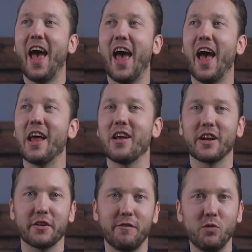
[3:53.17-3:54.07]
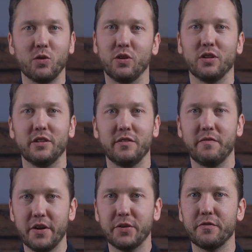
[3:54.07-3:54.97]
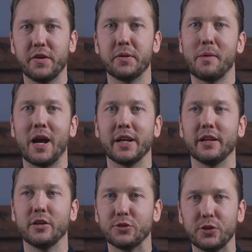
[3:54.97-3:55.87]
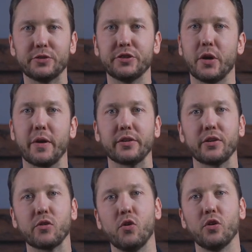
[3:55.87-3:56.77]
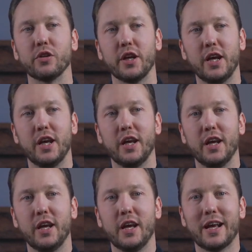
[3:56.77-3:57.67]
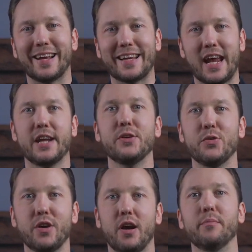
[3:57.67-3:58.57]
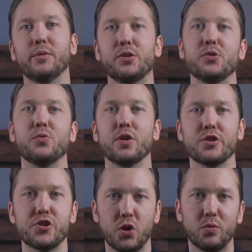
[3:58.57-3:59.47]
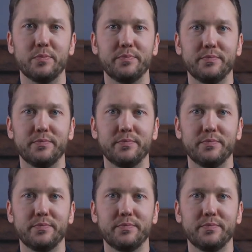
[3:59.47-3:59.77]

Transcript: And I got a phone call. A very good friend of mine, a circus director, called, can you come do a show?